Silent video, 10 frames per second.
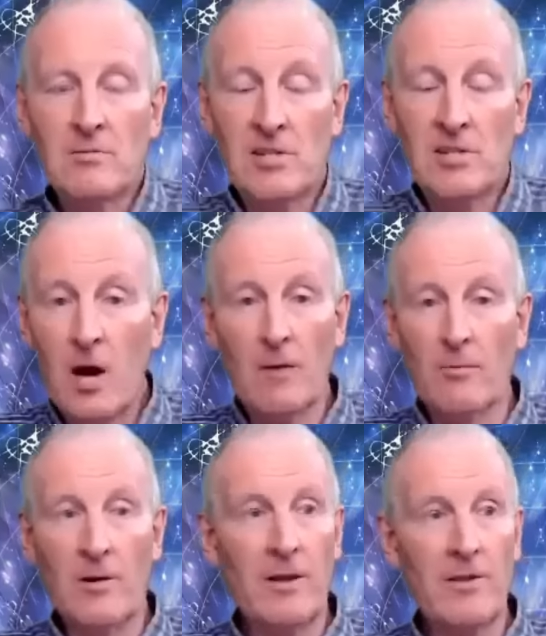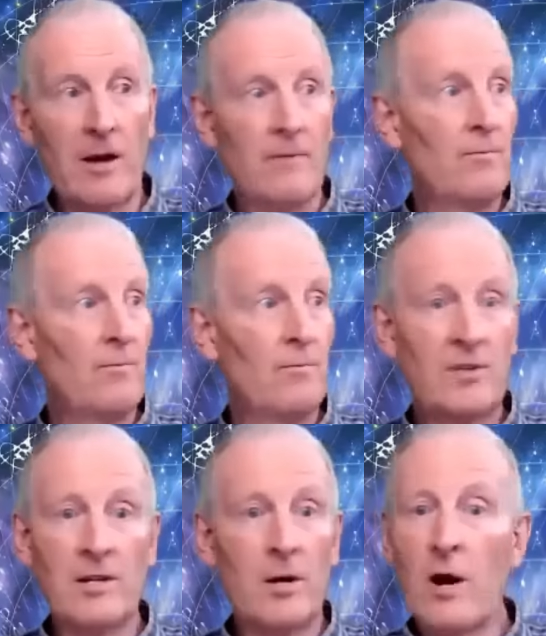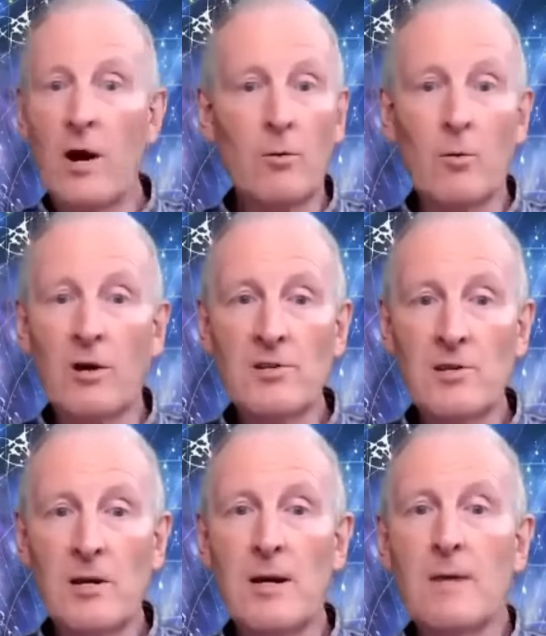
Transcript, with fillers: To start with, I didn't know where I was,